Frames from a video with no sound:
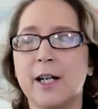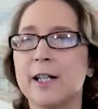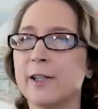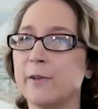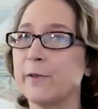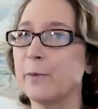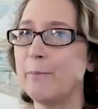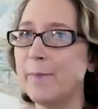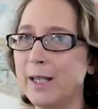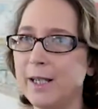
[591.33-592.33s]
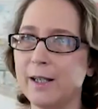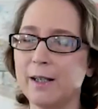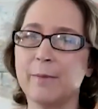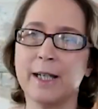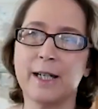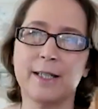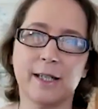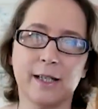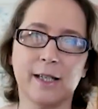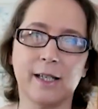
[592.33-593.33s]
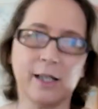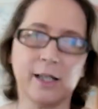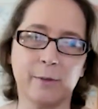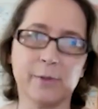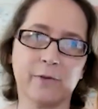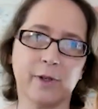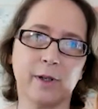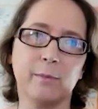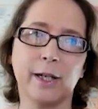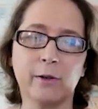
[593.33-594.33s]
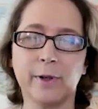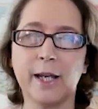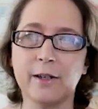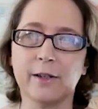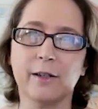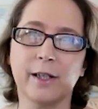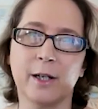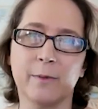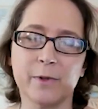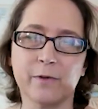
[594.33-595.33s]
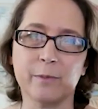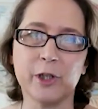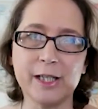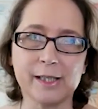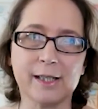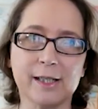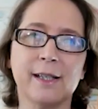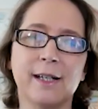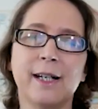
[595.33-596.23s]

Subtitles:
So for me, my identity comes from my creator. It comes from Jesus.